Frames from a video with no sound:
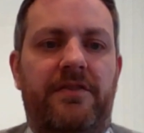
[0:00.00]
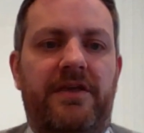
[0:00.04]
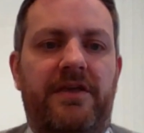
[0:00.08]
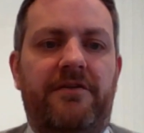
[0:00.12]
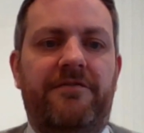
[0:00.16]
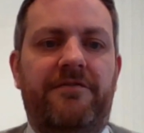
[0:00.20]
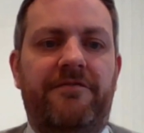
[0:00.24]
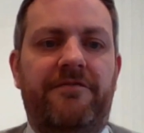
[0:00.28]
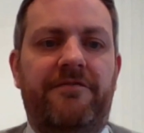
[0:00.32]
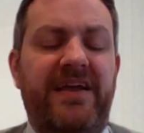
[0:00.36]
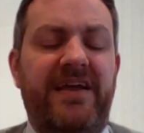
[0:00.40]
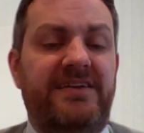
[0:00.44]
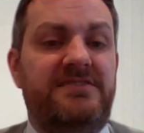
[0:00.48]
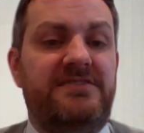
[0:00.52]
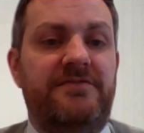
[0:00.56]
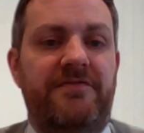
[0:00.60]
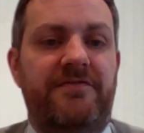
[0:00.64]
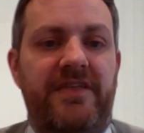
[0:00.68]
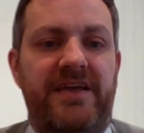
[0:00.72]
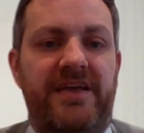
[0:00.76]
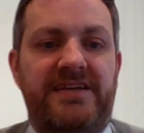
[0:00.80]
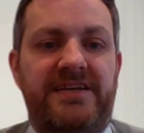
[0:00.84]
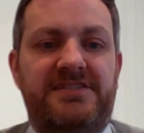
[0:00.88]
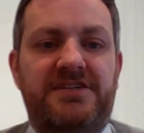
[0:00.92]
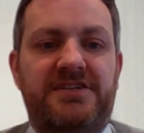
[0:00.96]
The effect
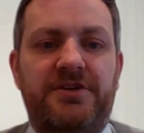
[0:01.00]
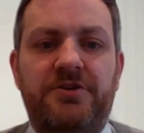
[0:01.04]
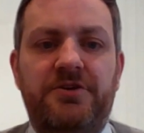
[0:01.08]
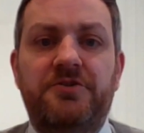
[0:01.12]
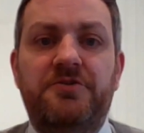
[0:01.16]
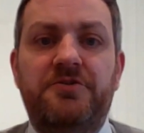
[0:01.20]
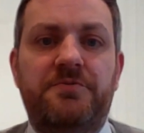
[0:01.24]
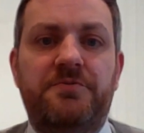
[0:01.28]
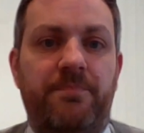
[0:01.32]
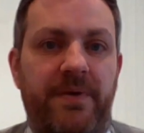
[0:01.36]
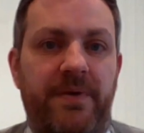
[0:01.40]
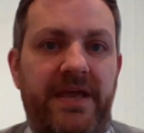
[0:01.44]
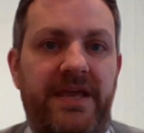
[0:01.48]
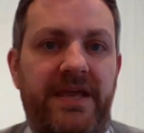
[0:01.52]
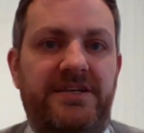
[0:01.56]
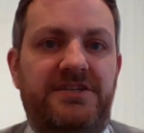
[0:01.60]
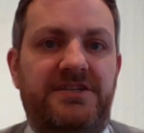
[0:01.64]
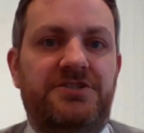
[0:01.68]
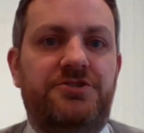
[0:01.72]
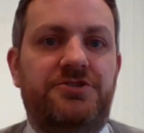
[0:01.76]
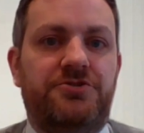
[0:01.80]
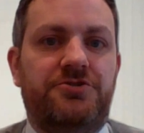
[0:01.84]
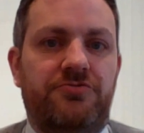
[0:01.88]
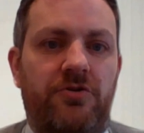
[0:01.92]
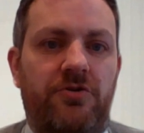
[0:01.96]
of this could be
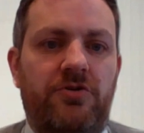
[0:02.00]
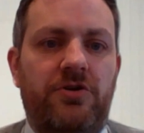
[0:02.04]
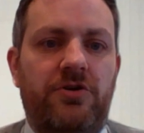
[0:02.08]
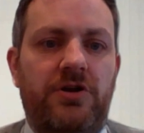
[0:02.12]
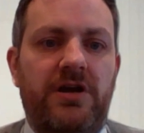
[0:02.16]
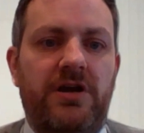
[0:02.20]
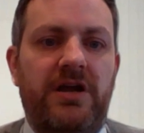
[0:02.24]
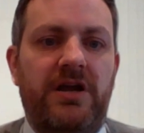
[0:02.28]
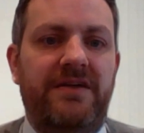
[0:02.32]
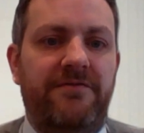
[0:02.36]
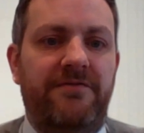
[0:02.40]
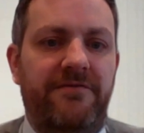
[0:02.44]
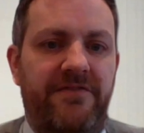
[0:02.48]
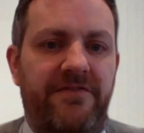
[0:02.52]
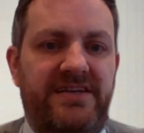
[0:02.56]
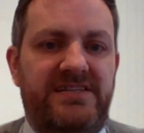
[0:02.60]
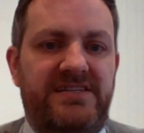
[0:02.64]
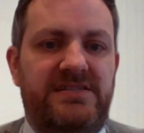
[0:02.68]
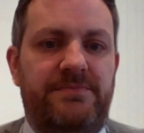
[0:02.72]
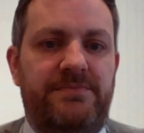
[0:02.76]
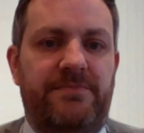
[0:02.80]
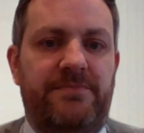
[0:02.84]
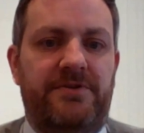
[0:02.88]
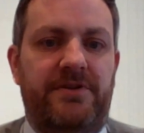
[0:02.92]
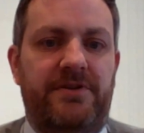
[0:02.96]
stronger
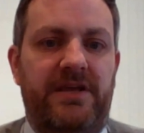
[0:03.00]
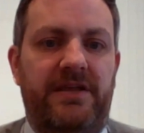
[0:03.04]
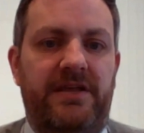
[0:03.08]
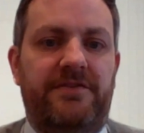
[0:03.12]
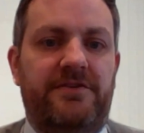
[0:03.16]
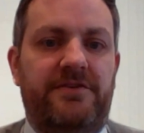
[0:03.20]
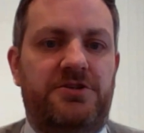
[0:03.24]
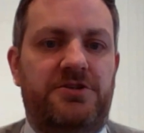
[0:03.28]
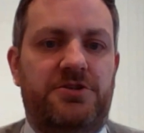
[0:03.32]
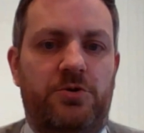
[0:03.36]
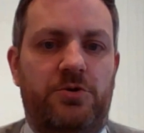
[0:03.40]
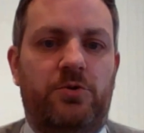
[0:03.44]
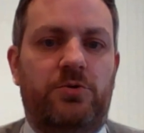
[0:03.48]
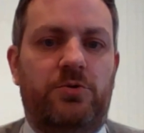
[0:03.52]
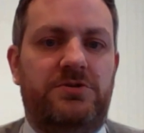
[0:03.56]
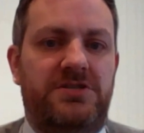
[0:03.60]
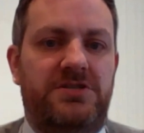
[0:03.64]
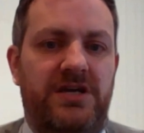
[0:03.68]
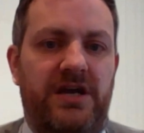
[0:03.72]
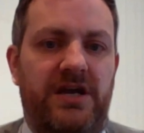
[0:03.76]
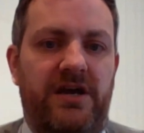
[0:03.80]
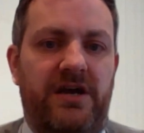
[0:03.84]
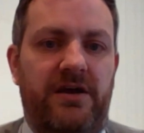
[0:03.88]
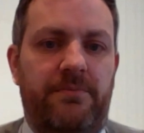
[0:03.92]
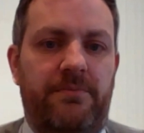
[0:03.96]
investment in the short
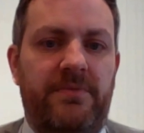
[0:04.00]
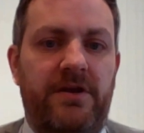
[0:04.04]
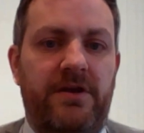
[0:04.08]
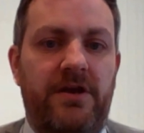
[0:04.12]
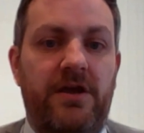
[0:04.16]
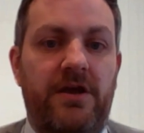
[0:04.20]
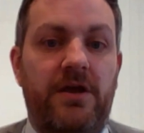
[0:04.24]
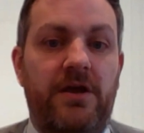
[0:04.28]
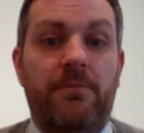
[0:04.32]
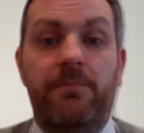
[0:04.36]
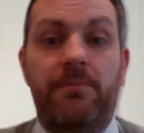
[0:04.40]
term,